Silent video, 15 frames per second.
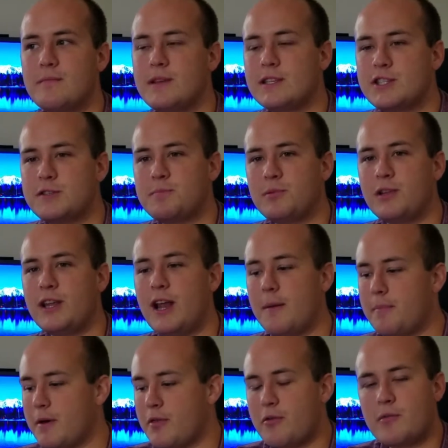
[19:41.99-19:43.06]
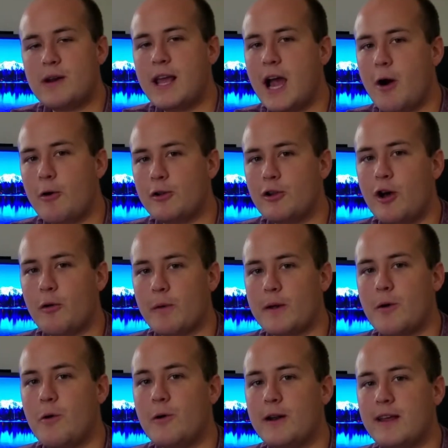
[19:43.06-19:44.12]
split up a 3-hour long
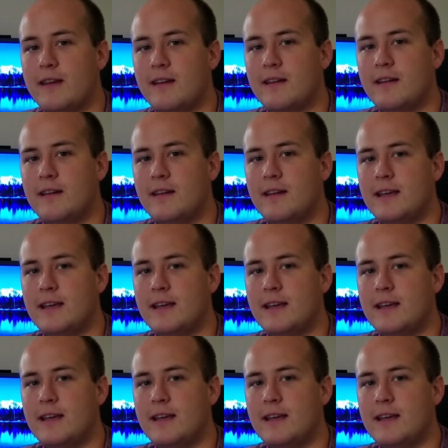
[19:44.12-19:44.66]
recording